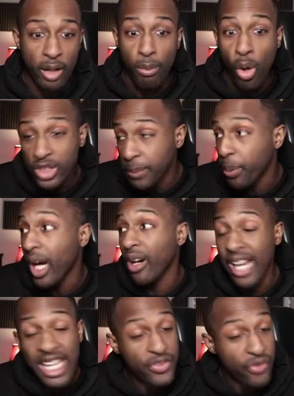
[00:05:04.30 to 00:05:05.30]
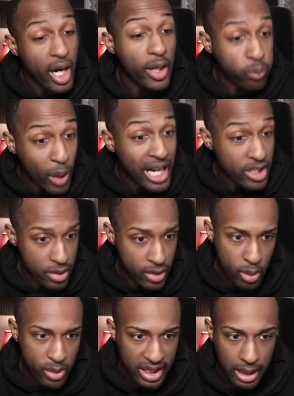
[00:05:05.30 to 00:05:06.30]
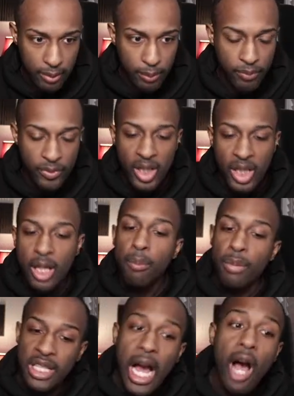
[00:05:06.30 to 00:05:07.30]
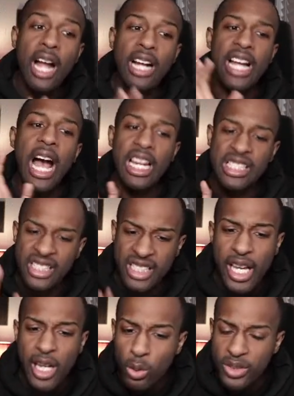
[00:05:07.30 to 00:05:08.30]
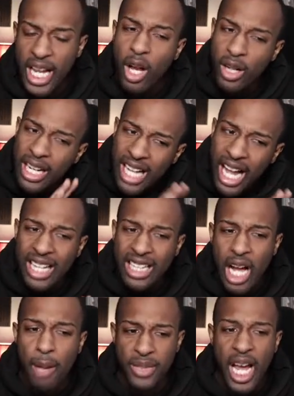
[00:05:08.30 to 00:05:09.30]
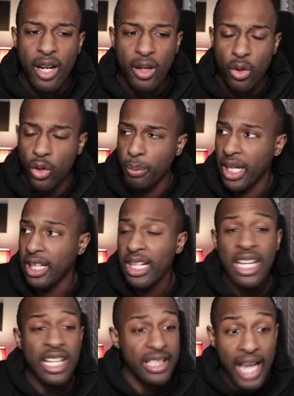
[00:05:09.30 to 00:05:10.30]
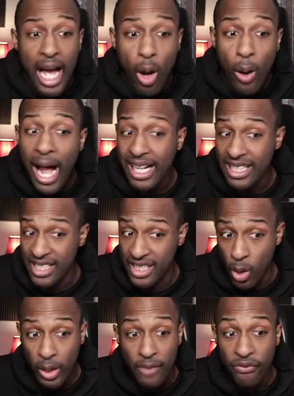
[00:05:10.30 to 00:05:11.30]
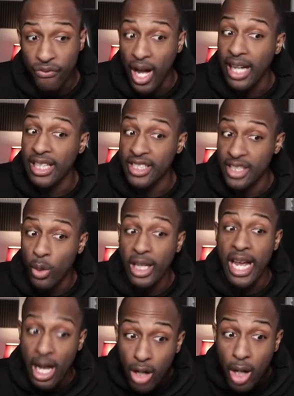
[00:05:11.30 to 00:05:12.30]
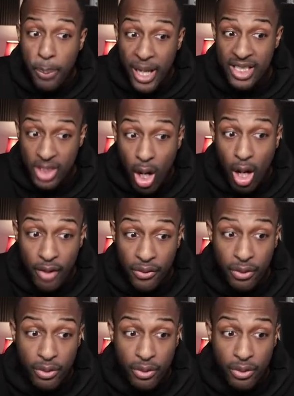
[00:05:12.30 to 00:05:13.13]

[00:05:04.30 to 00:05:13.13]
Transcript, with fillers: Multiplayer is very rage-inducing. But now I kind of settled down and I kind of calmed down a little bit. Now I can still get I can still get hella pissed off.